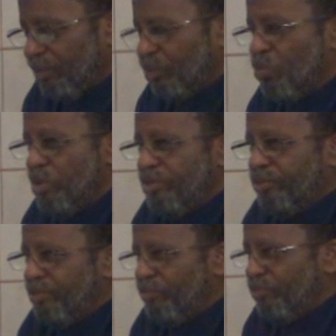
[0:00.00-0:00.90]
So what
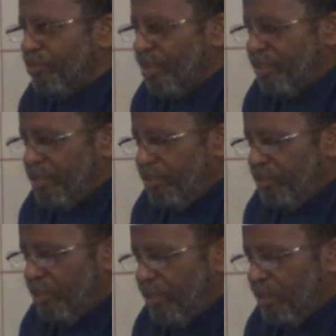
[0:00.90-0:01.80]
is the
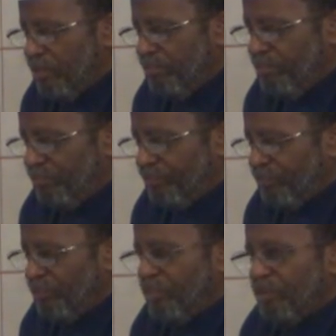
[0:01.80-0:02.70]
Eid?
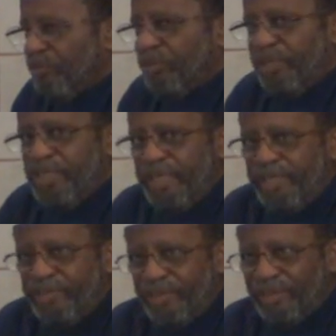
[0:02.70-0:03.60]
The
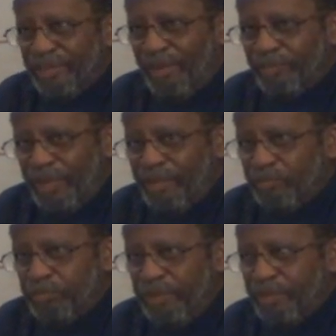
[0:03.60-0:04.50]
id. I'm
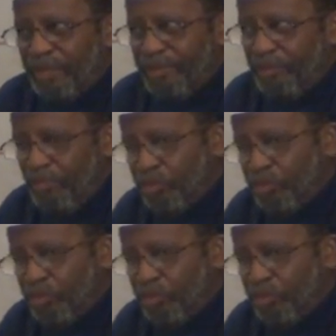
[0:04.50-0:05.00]
now speaking not to